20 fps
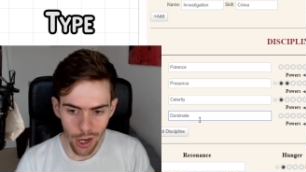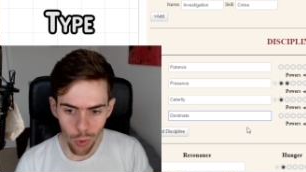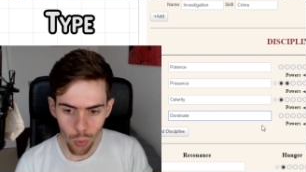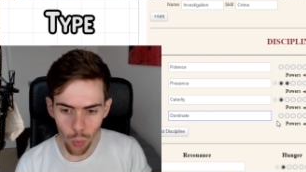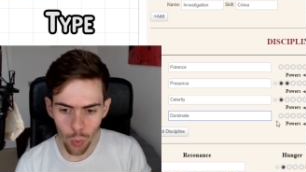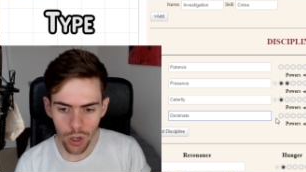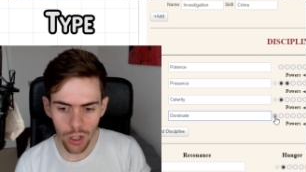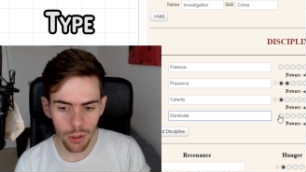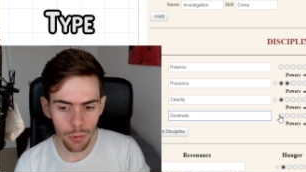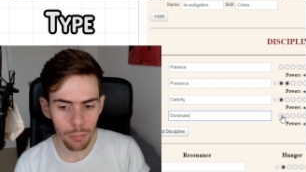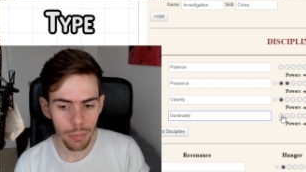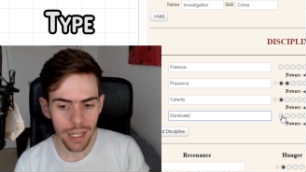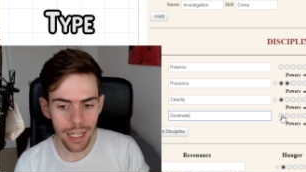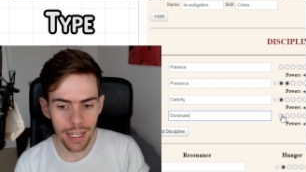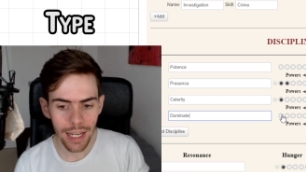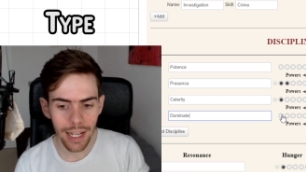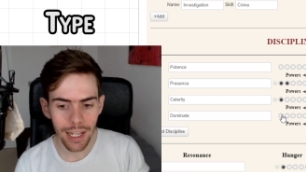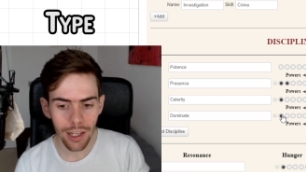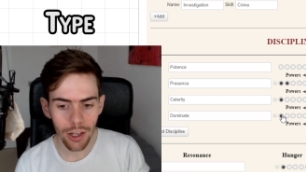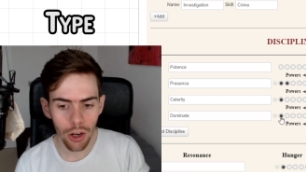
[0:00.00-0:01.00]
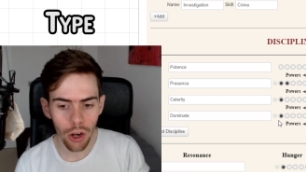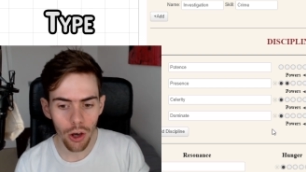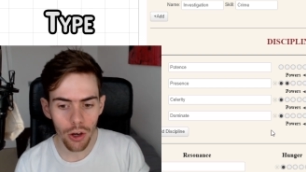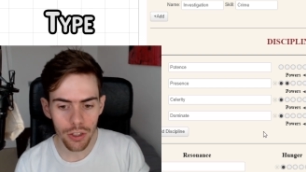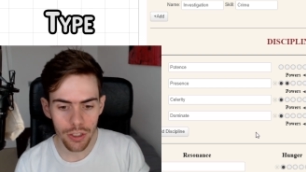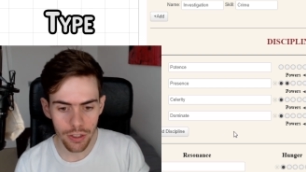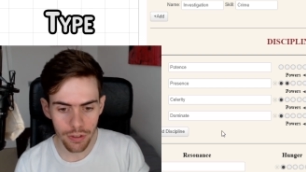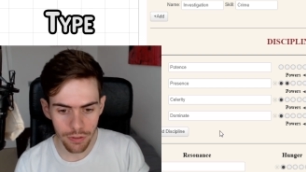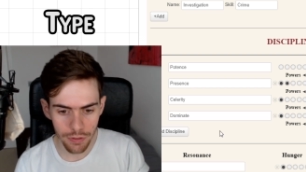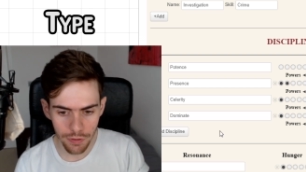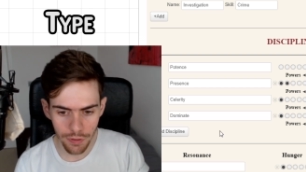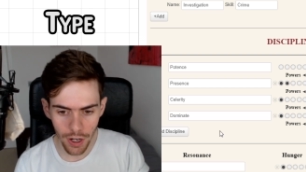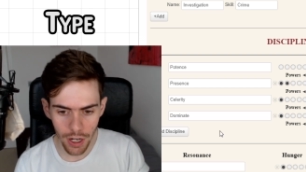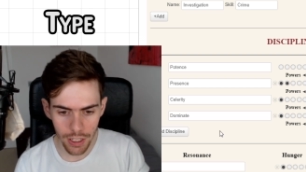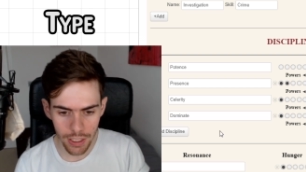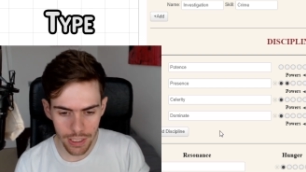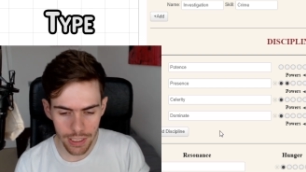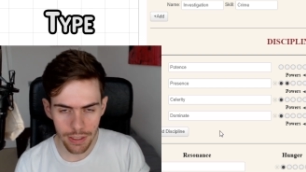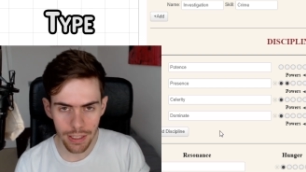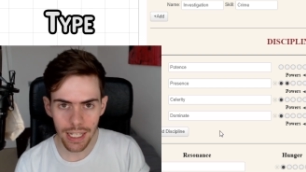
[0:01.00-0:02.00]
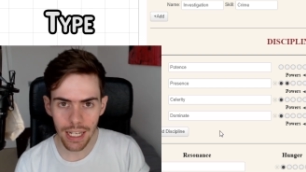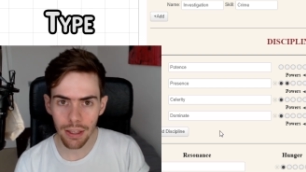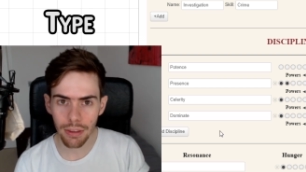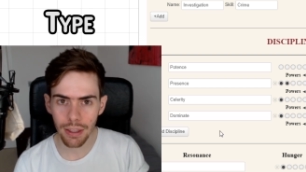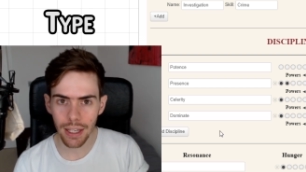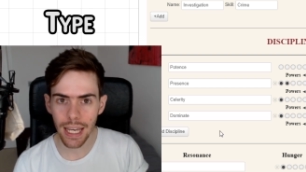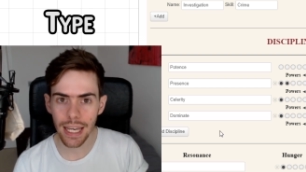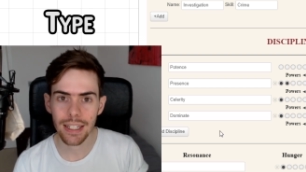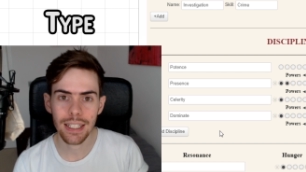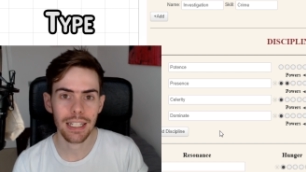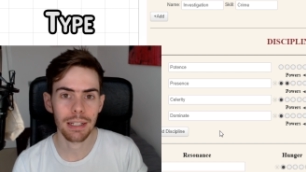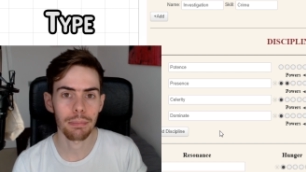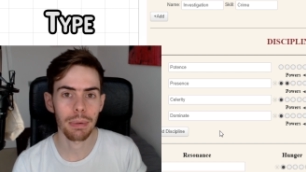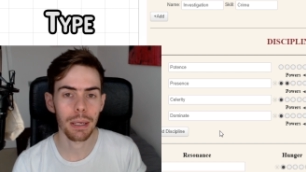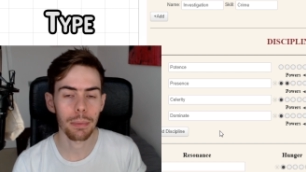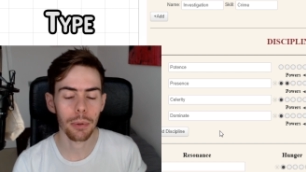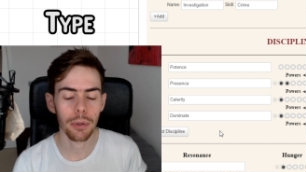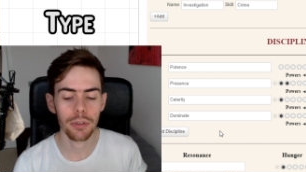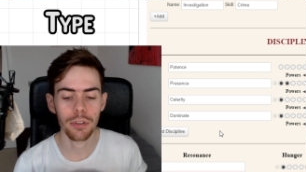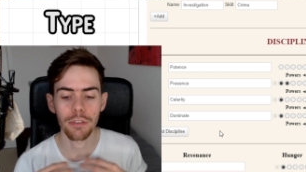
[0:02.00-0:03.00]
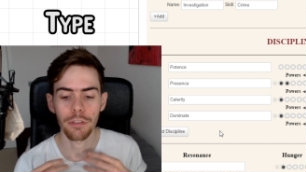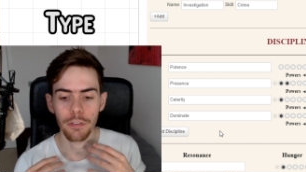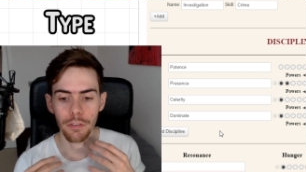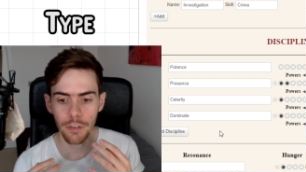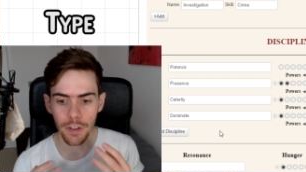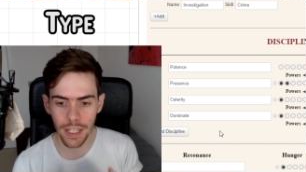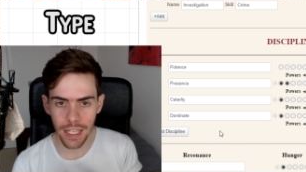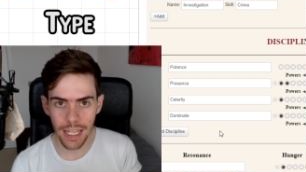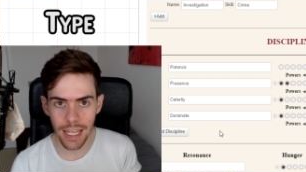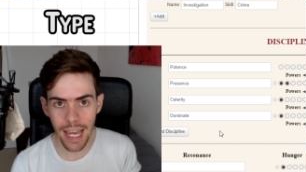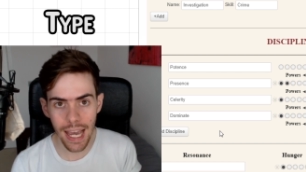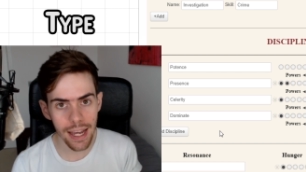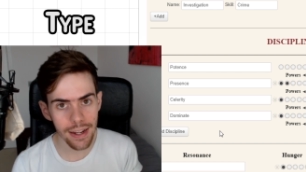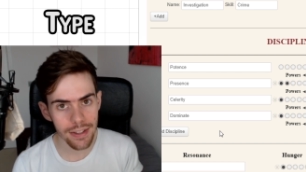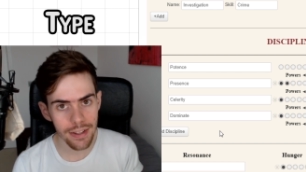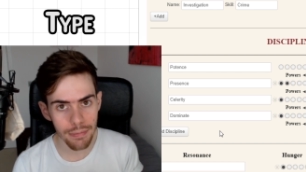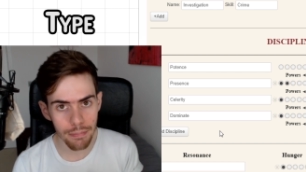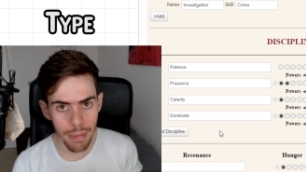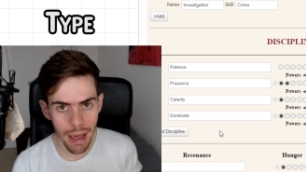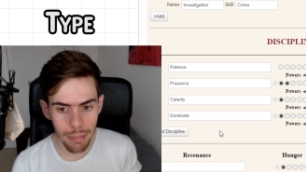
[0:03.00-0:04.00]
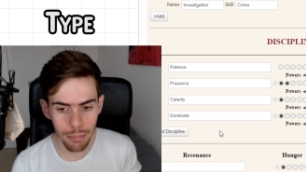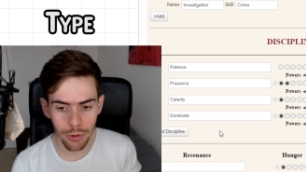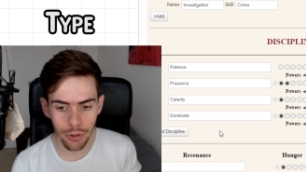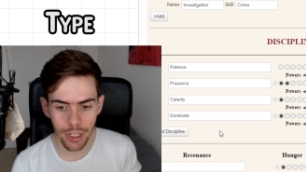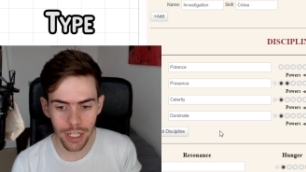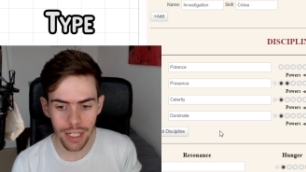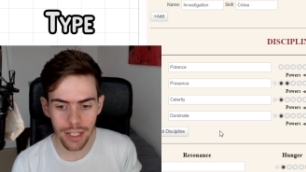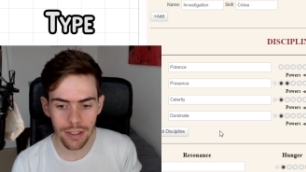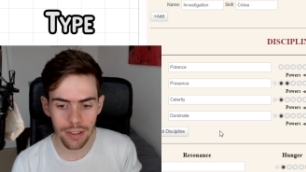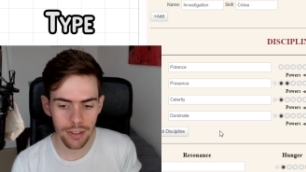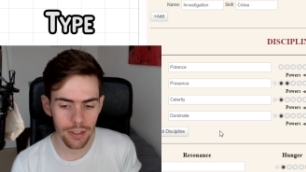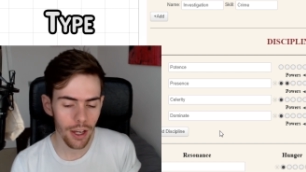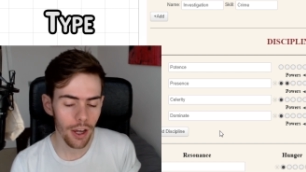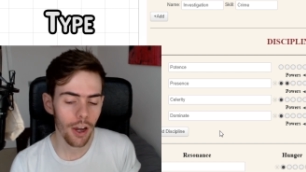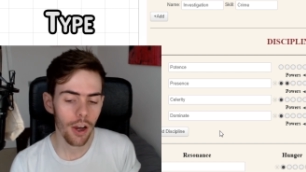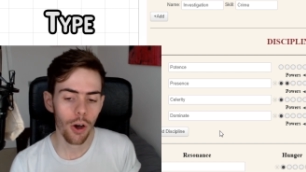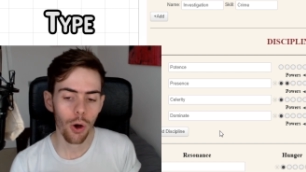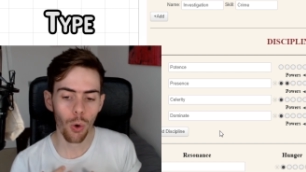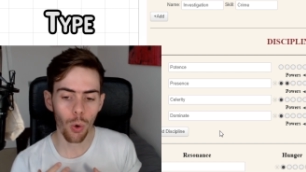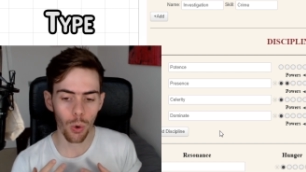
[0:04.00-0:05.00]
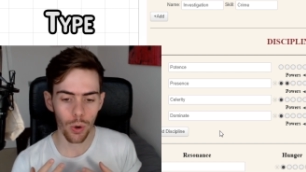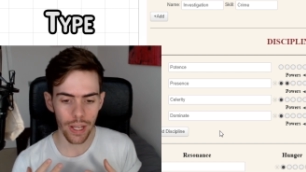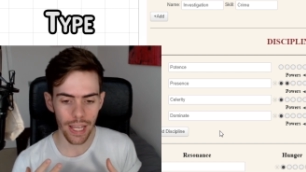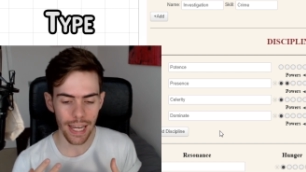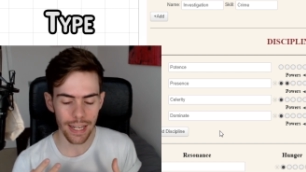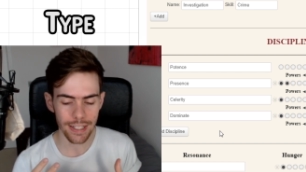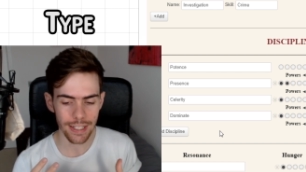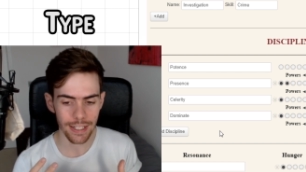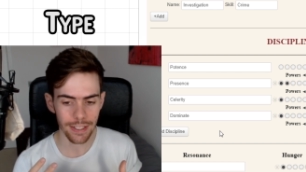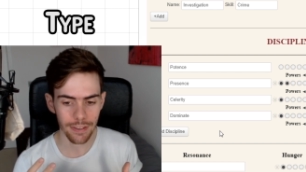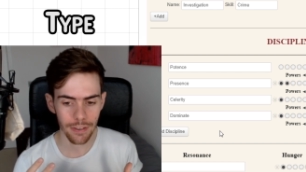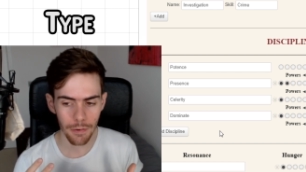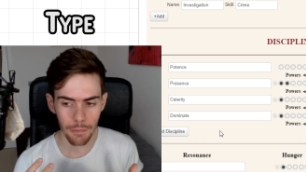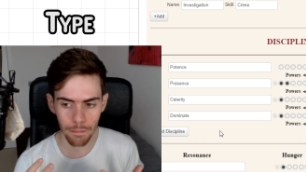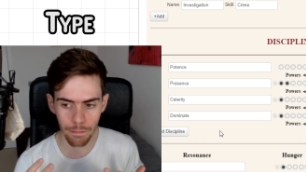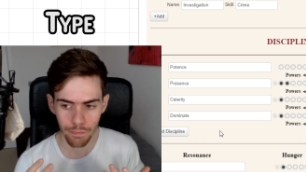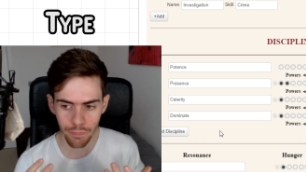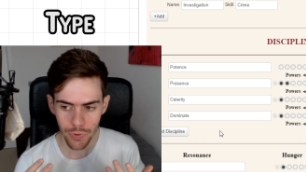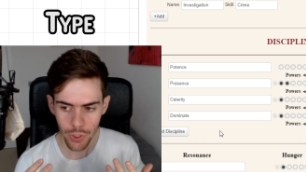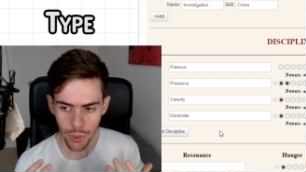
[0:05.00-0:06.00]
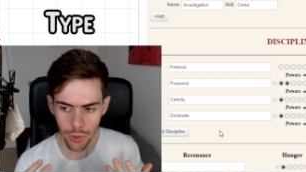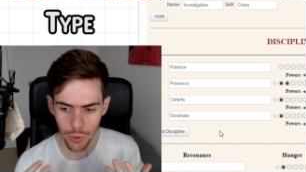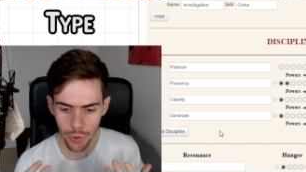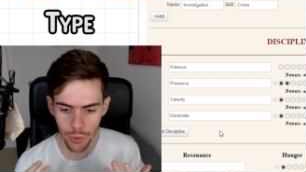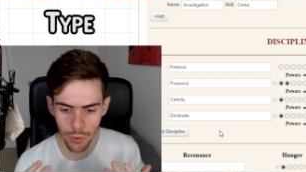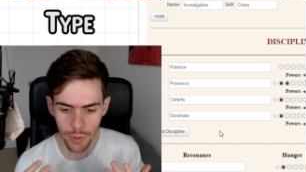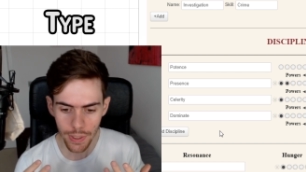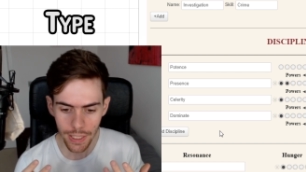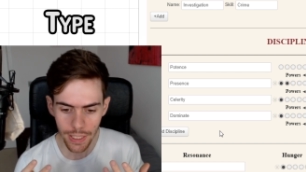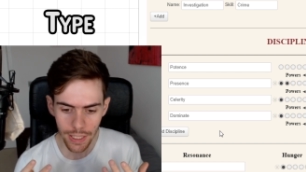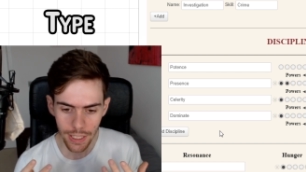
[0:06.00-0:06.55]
will be a lot of fun, either getting people to forget memories or getting them to